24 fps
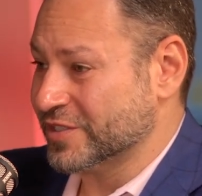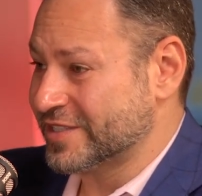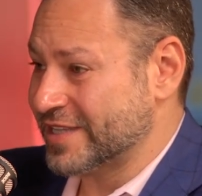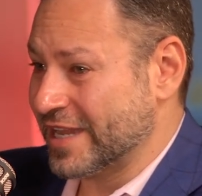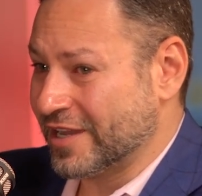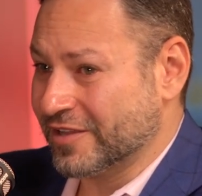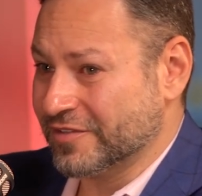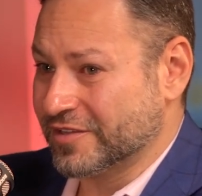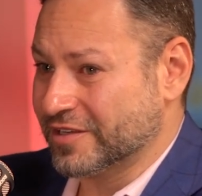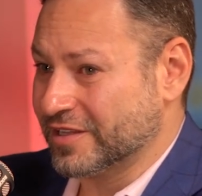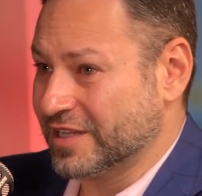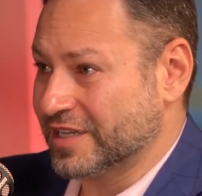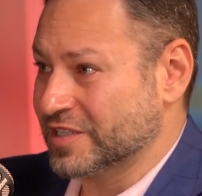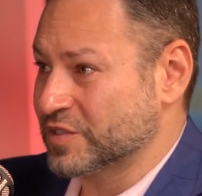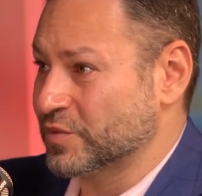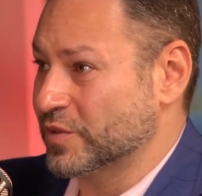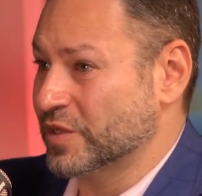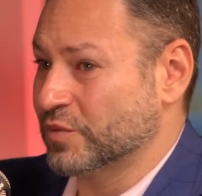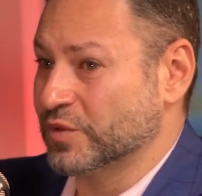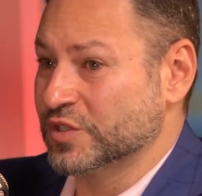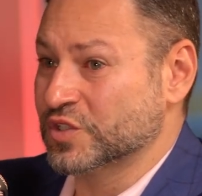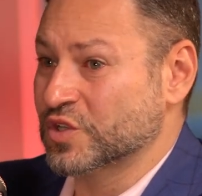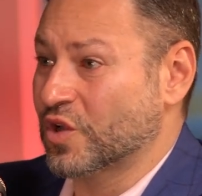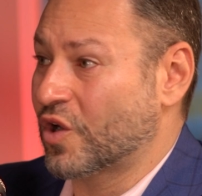I was down there
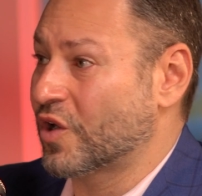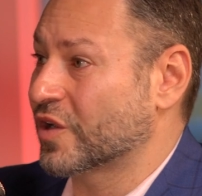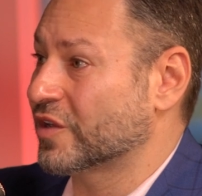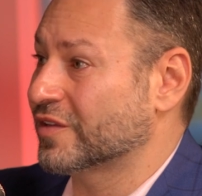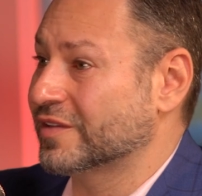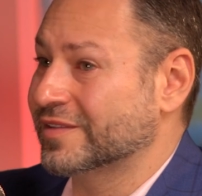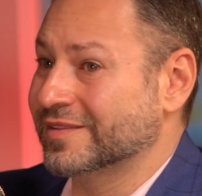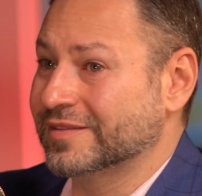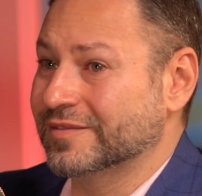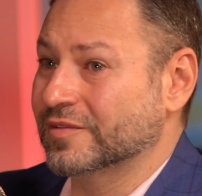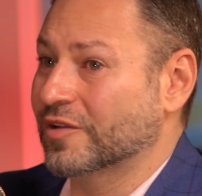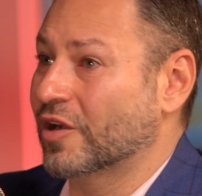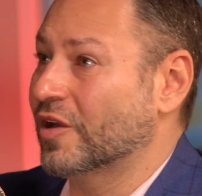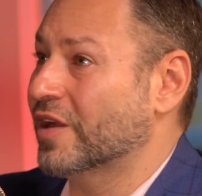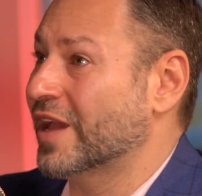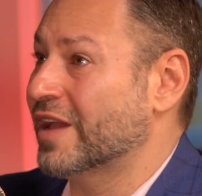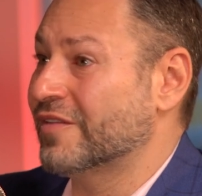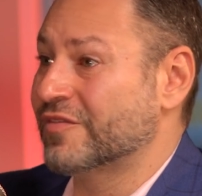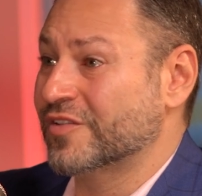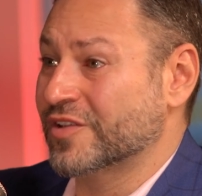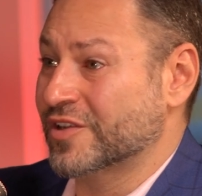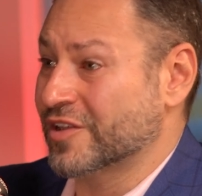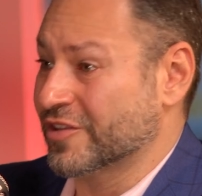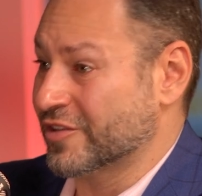last week. We talk
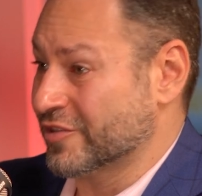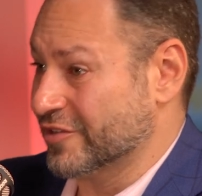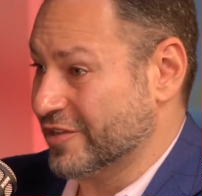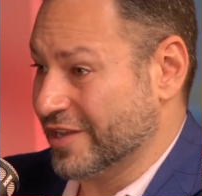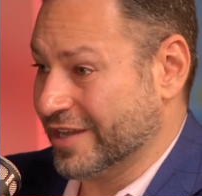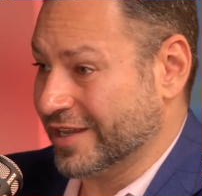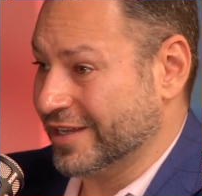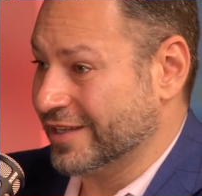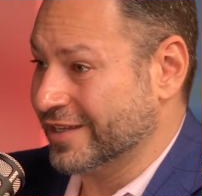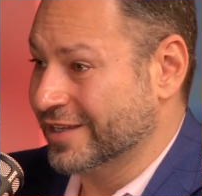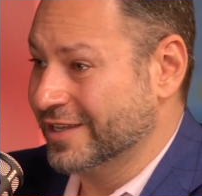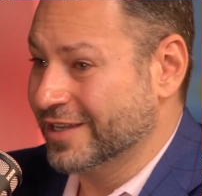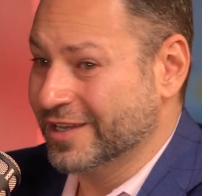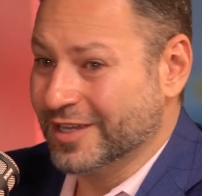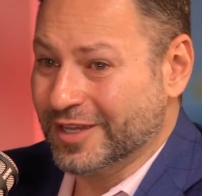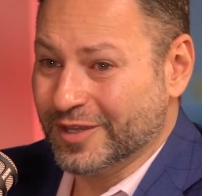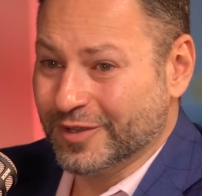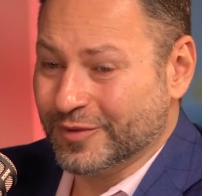every other day.